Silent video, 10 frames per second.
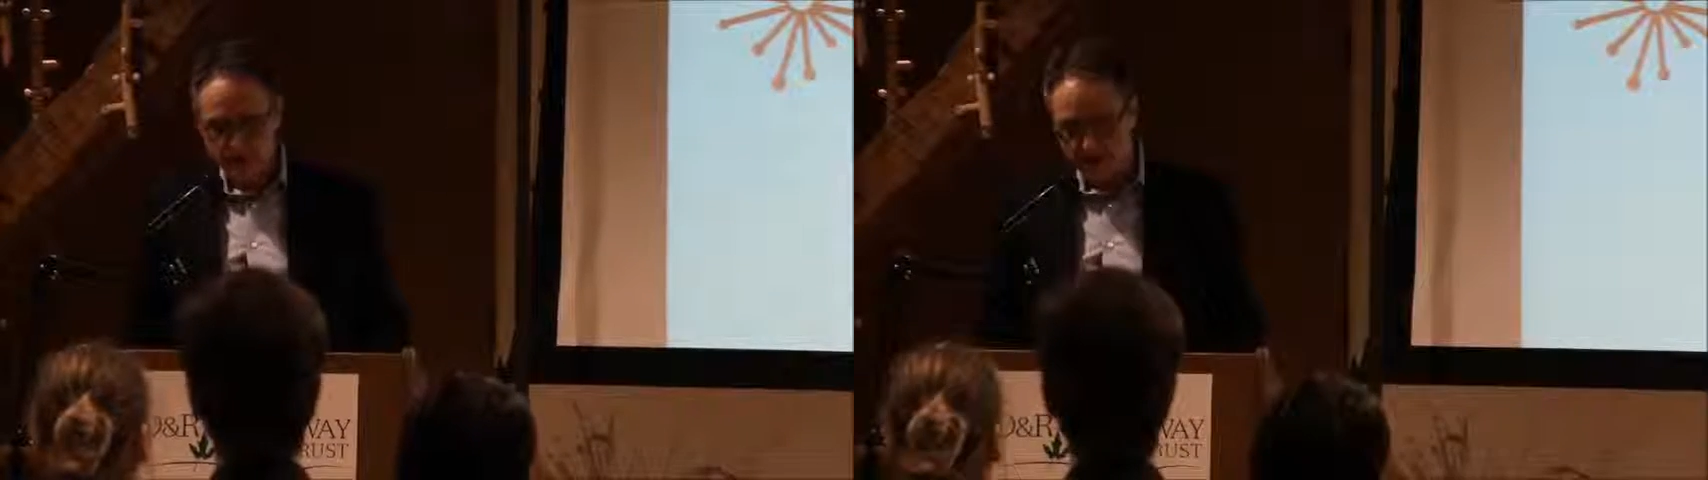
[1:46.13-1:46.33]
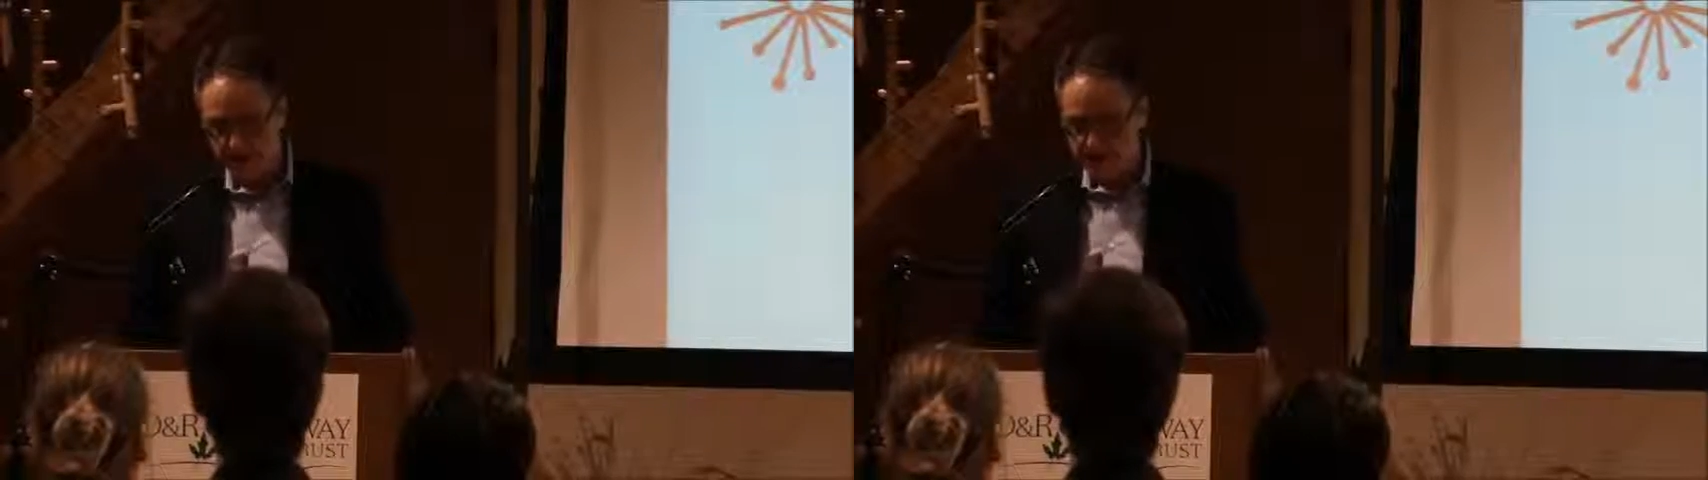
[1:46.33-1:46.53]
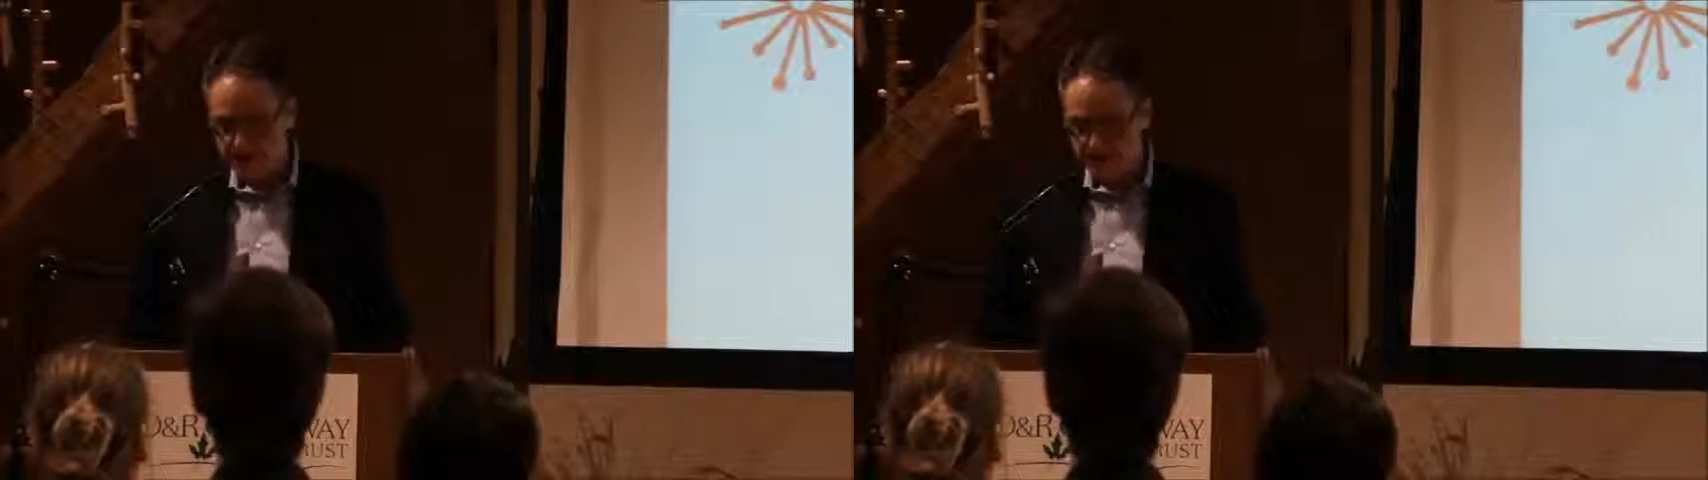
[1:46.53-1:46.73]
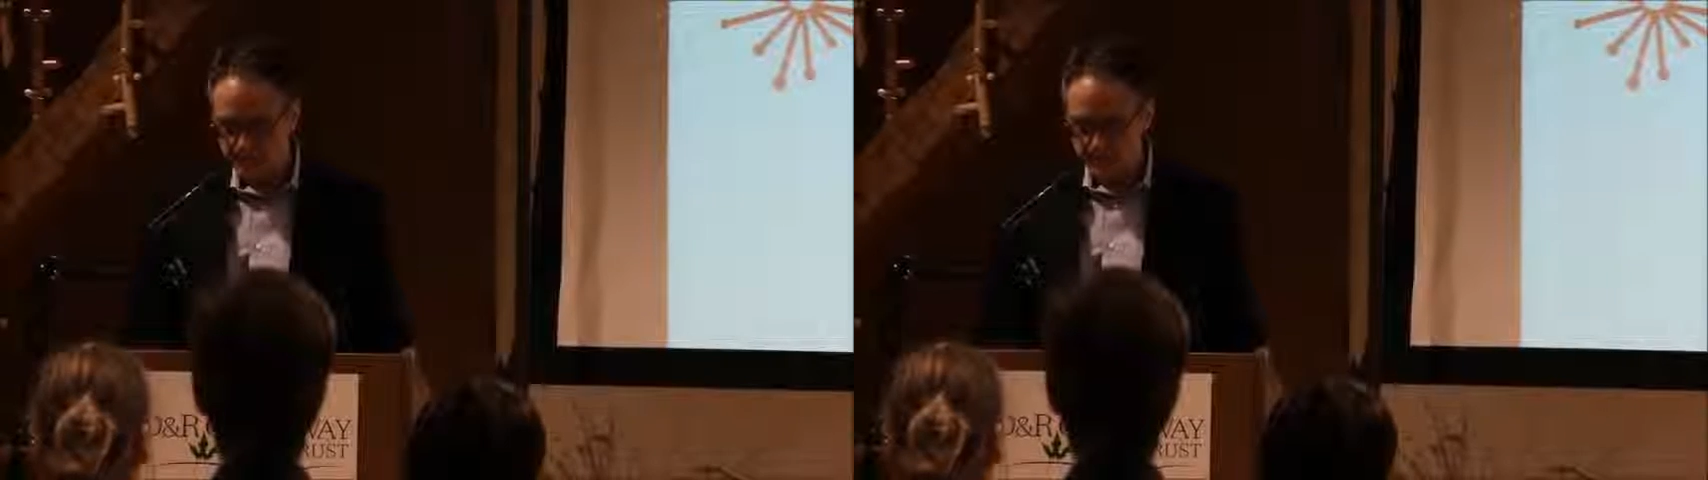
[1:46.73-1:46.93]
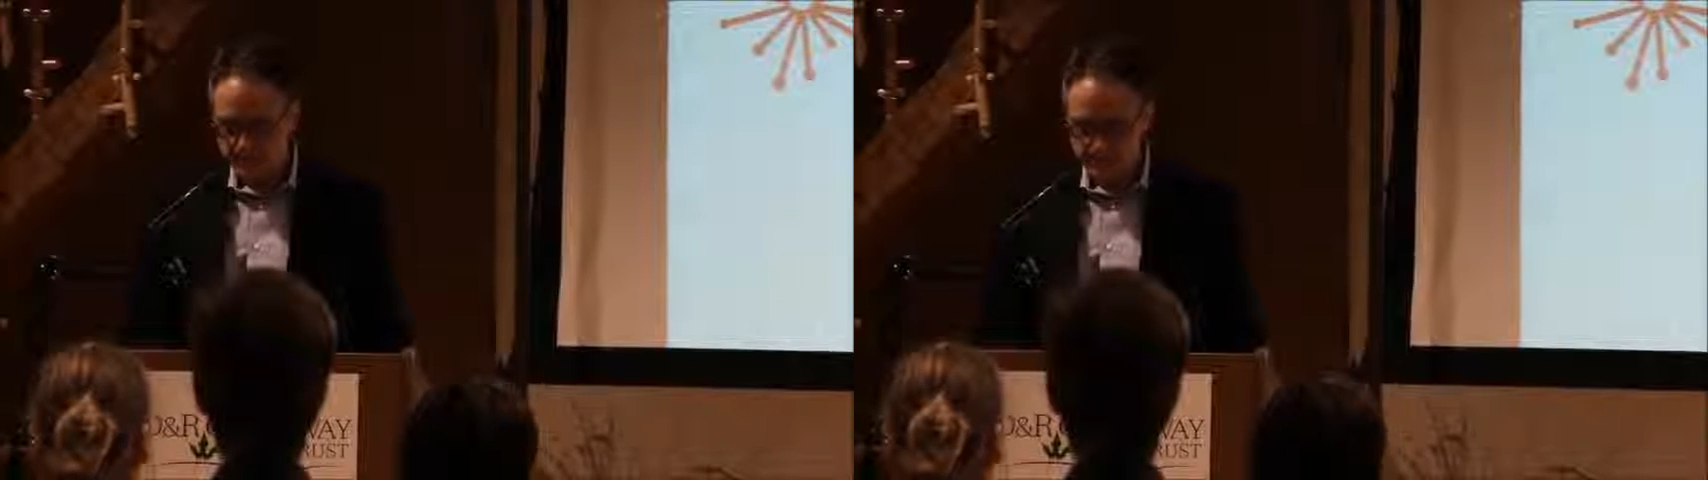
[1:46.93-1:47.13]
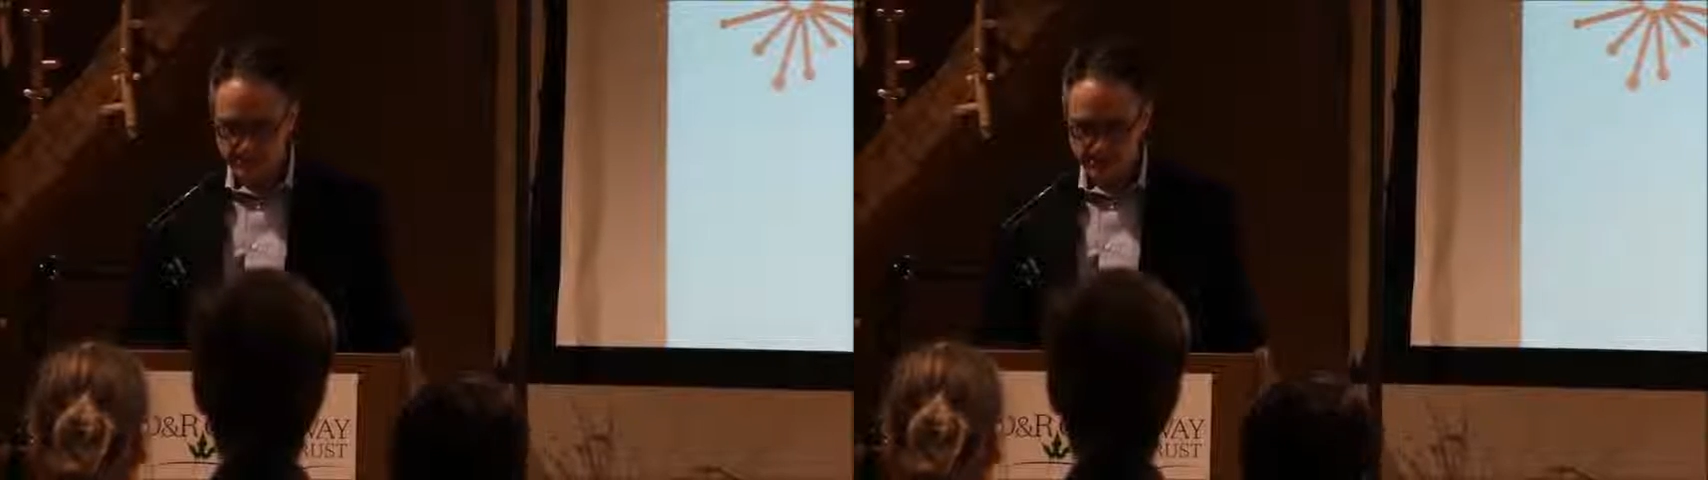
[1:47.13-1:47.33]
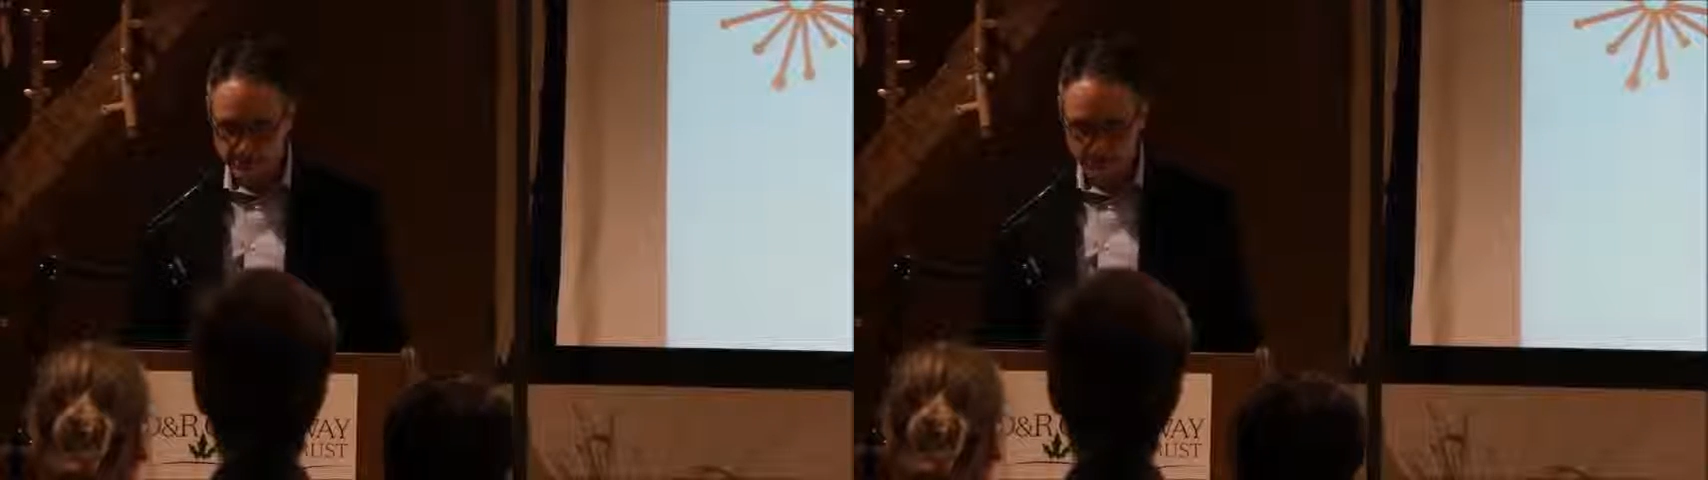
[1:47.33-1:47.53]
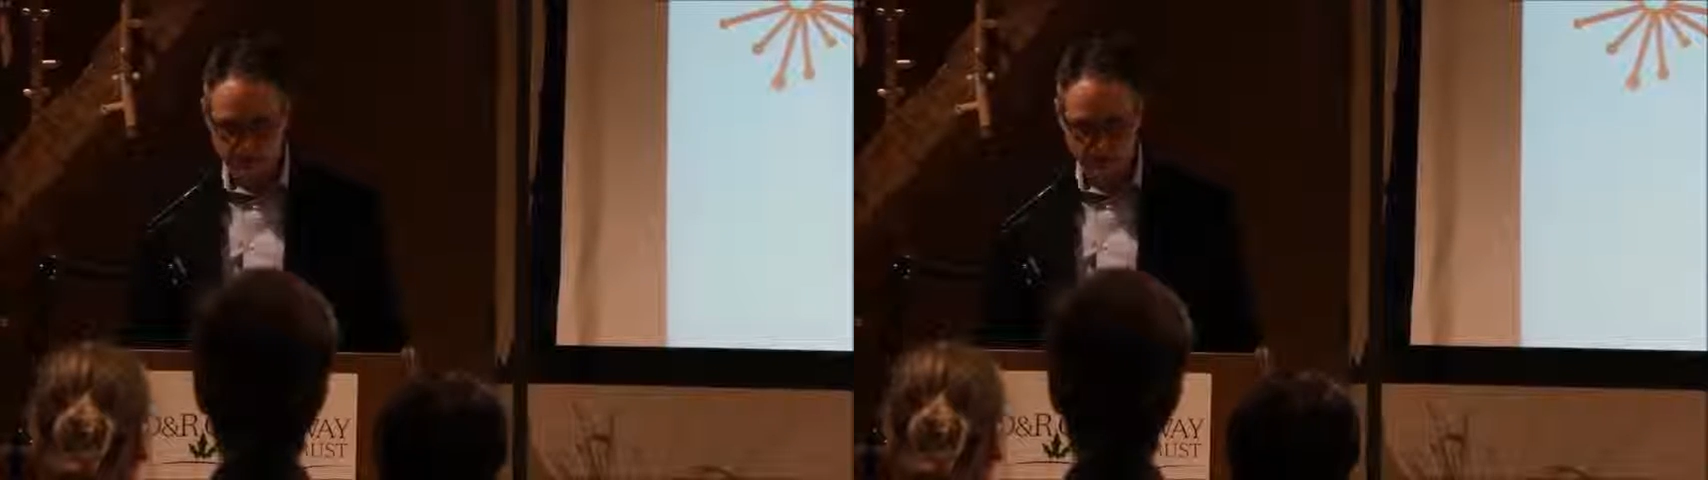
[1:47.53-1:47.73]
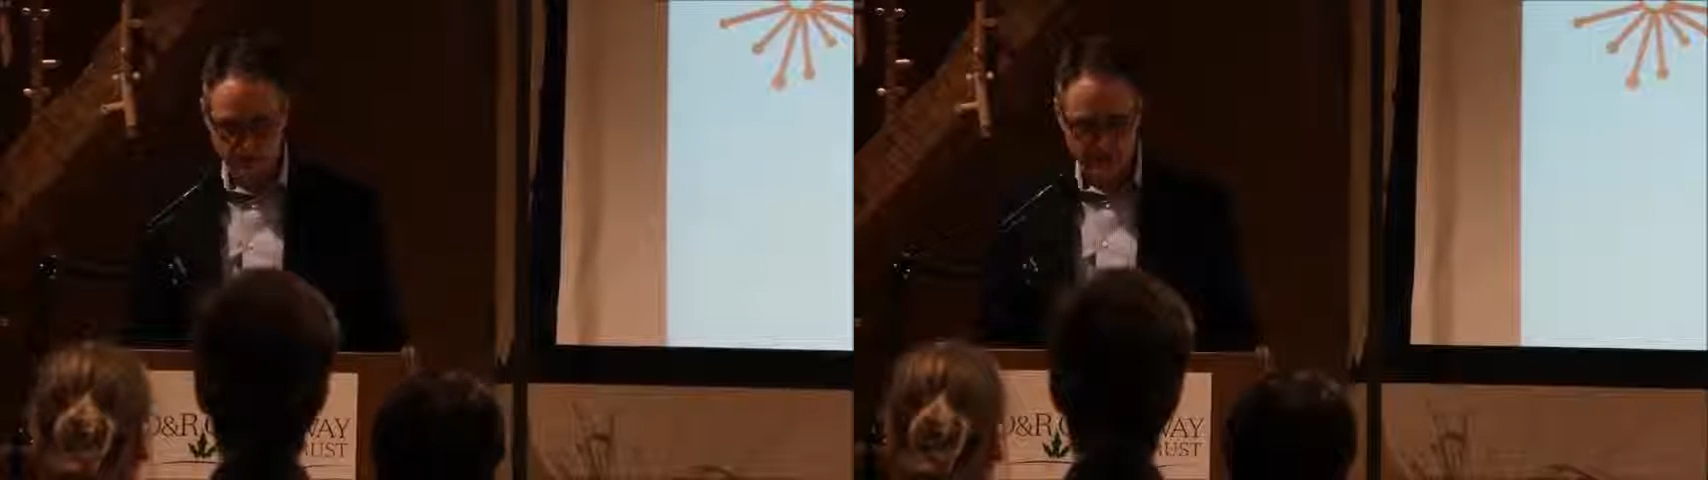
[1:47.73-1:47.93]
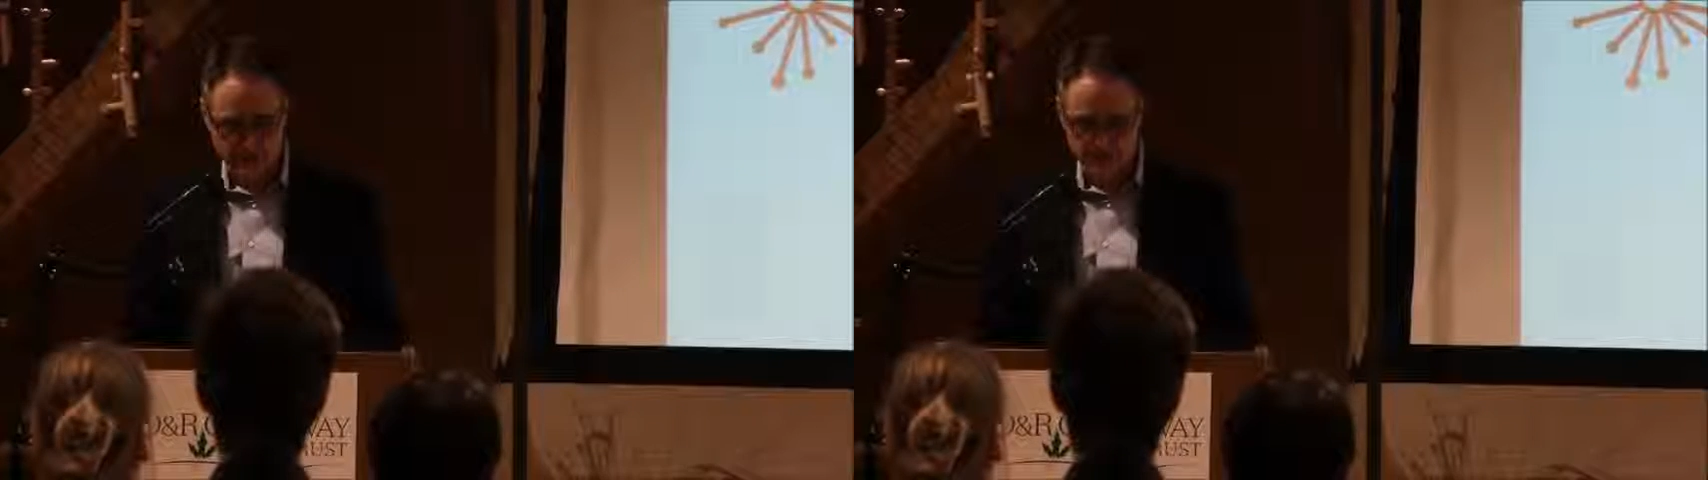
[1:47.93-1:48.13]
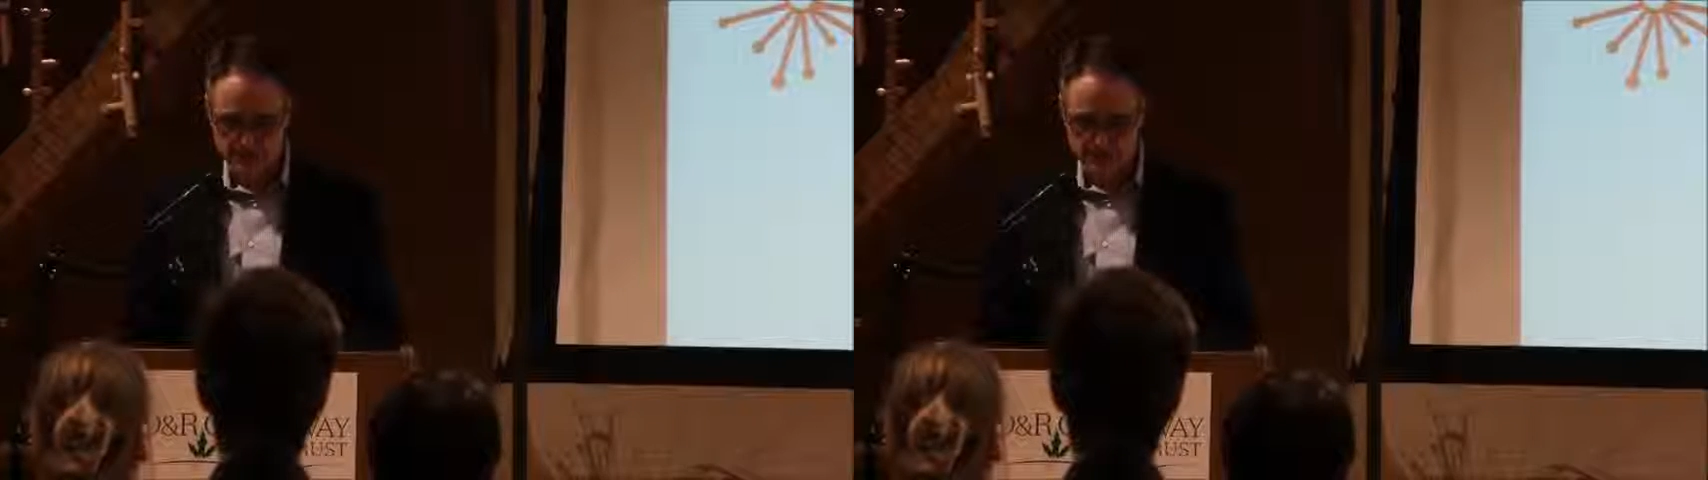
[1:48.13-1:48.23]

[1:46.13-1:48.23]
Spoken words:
time accepting that George had